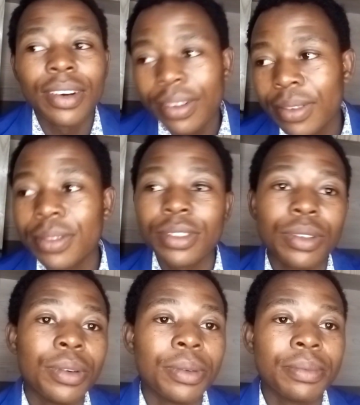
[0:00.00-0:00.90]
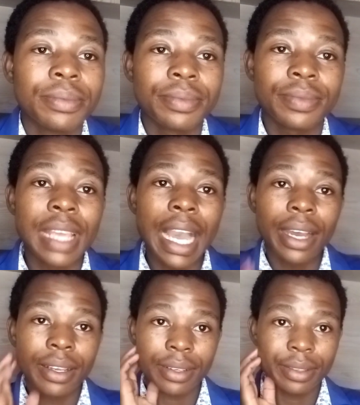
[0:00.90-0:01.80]
so yeah
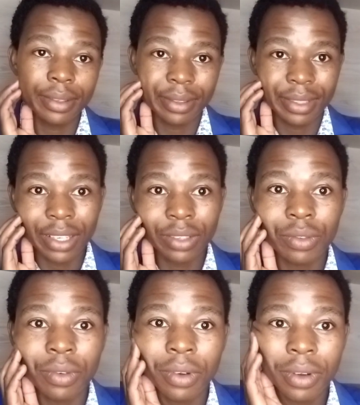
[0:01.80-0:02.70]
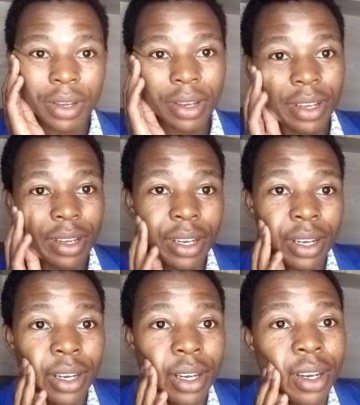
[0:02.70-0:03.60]
that's true
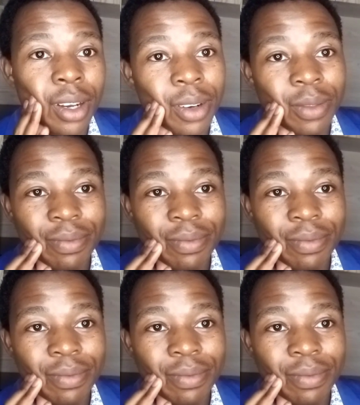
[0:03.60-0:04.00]
um,